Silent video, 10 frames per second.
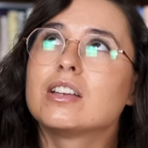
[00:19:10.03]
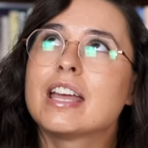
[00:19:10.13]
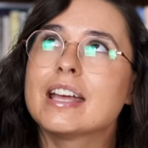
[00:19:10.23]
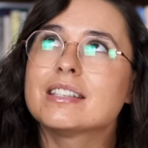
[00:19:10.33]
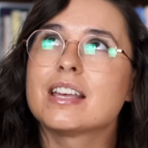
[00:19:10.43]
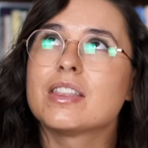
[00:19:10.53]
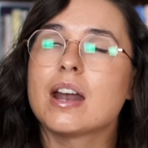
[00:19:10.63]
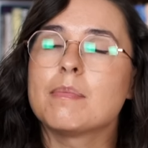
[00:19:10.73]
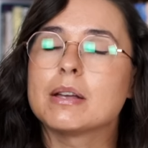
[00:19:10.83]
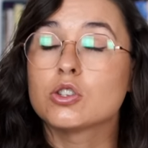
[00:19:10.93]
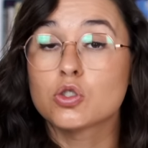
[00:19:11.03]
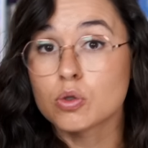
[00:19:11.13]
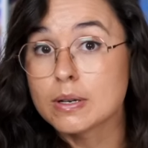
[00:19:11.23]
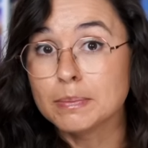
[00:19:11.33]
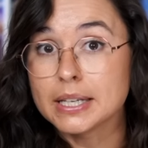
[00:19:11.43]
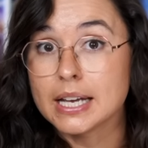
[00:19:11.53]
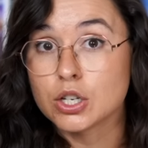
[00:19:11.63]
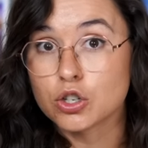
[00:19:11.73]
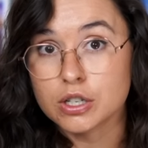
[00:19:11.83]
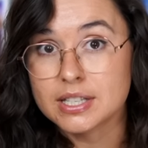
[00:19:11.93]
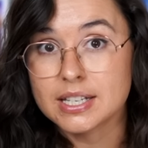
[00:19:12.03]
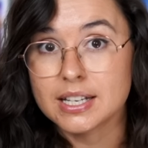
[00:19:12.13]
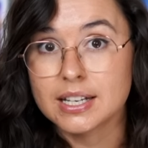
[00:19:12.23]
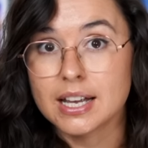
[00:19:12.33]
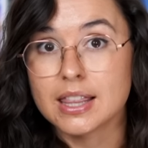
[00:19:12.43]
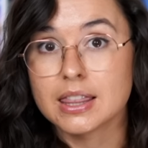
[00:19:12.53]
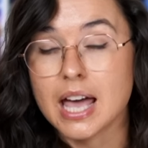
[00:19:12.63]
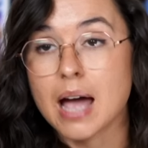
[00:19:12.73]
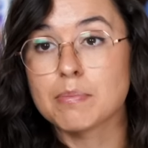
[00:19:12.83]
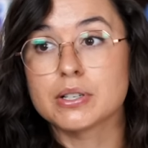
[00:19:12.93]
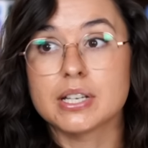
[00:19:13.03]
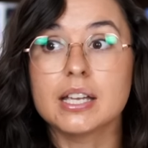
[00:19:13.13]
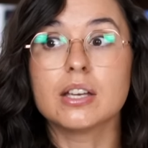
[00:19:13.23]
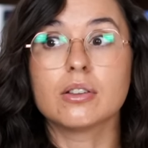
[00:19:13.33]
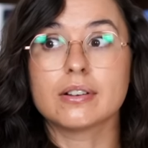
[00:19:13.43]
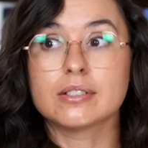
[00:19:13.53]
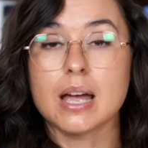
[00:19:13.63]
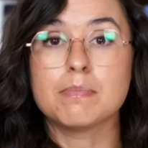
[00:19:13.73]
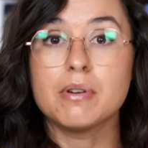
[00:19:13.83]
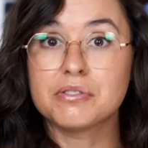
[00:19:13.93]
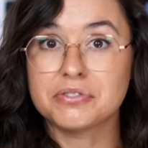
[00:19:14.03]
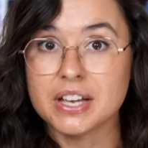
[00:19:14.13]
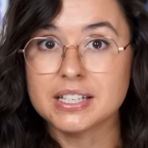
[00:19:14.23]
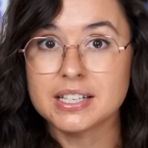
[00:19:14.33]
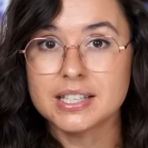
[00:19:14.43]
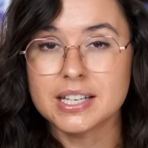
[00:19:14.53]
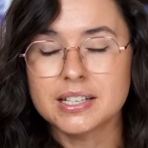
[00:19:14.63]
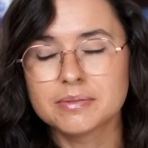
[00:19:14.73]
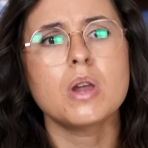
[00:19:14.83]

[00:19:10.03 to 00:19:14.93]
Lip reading: can't say that I'm extremely interested in that particular type of fantasy.